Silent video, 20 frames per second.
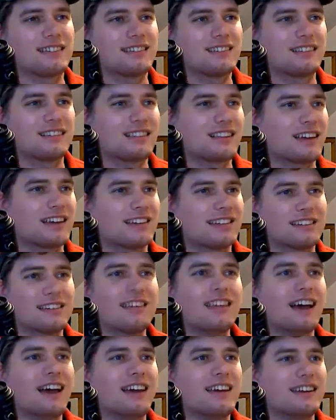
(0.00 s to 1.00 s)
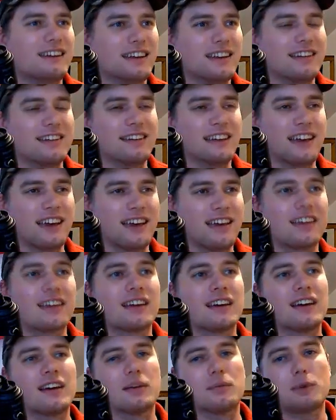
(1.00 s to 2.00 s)
like night and day,
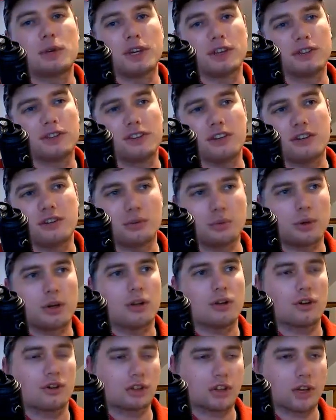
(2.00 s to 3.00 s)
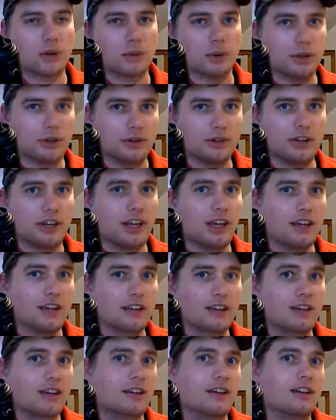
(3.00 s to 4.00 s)
because this is what it looks like when you take